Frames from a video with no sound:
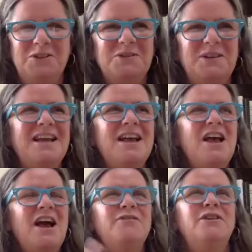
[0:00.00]
one.
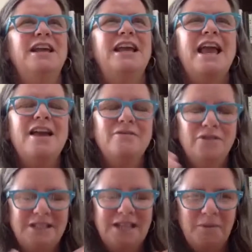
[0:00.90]
I feel like every
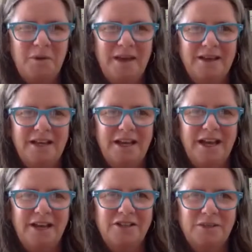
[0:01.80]
time we make a
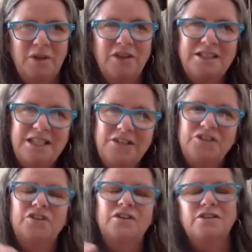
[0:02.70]
connection with a
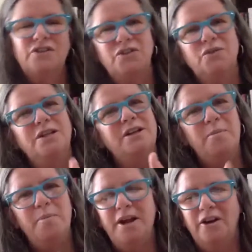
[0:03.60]
teacher, a student, a
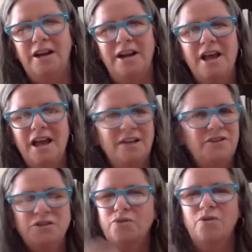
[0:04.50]
parent, it
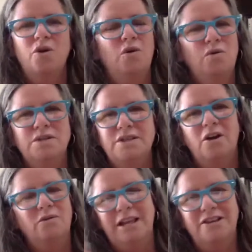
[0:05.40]
just grows our
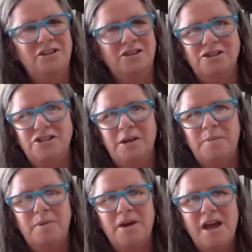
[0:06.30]
relationship,
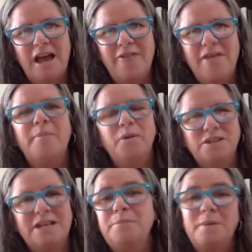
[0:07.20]
and that
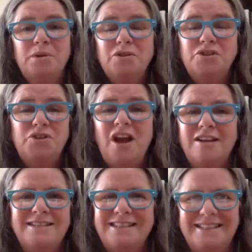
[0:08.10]
person, it, it builds
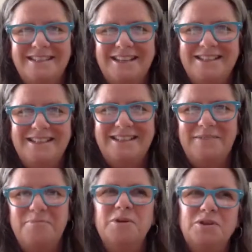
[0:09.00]
trust. It, it's,
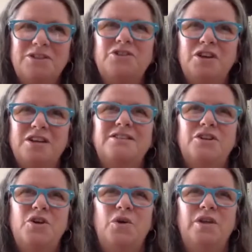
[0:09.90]
it builds the trust
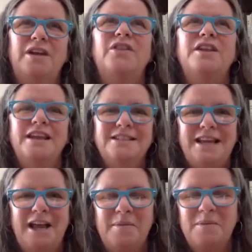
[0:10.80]
to know that the next
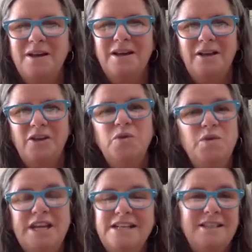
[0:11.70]
time you
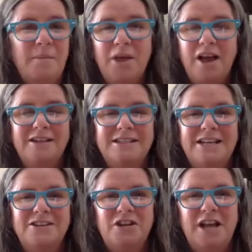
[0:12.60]
need something on
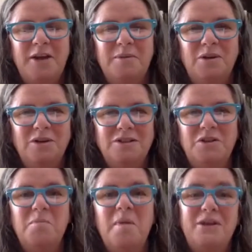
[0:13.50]
endangered animals,
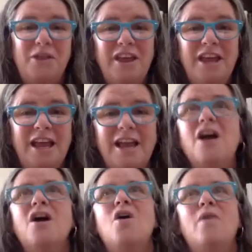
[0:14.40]
you might think,
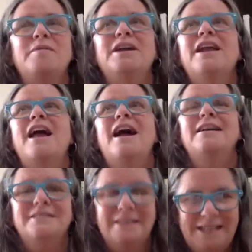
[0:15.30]
oh, I'm going to
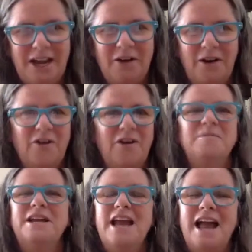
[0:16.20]
ask Tara, or
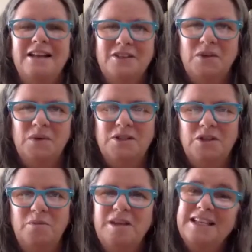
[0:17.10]
I'm going to ask
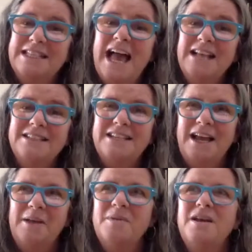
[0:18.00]
so-and-so, because last
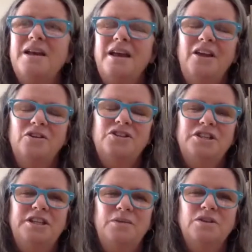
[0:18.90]
time he or
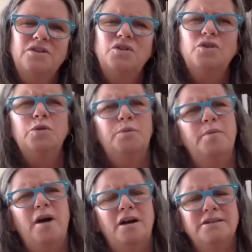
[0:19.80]
she was
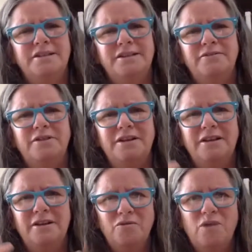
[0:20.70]
super positive
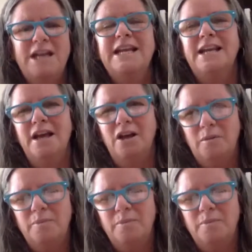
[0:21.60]
and ready to help.